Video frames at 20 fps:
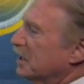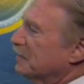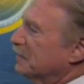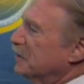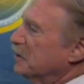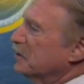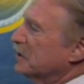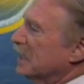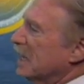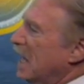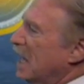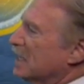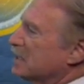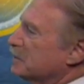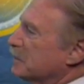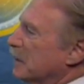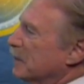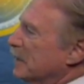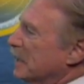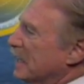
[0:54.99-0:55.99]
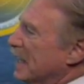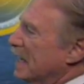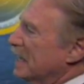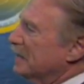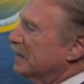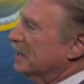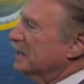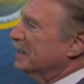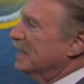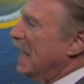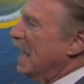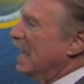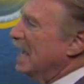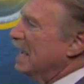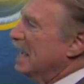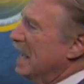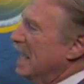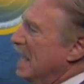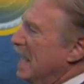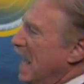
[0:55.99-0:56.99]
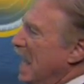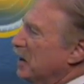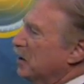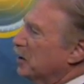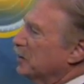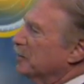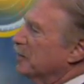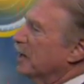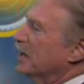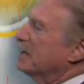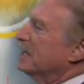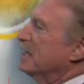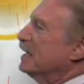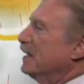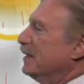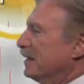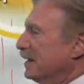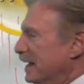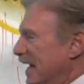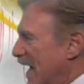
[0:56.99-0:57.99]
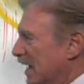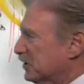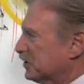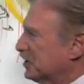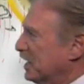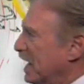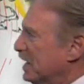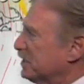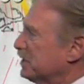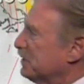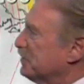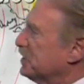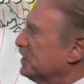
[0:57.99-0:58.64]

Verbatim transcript: A few clouds maybe late in the day. And on Monday, next chance of